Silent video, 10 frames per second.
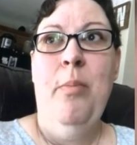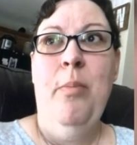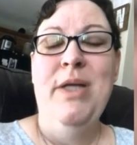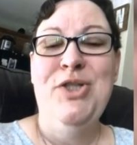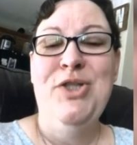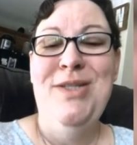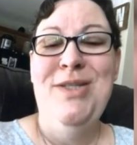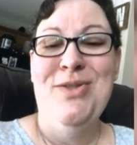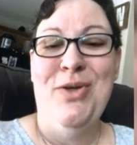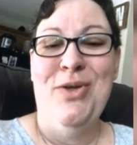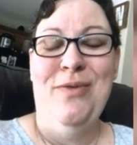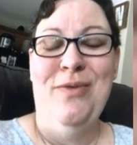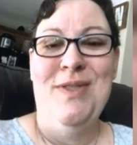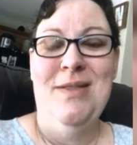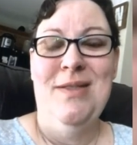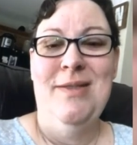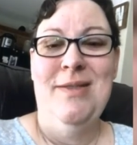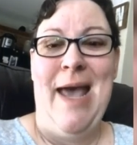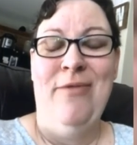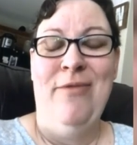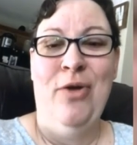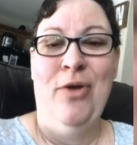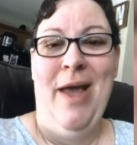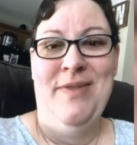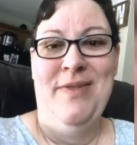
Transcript: But she deserves to have her life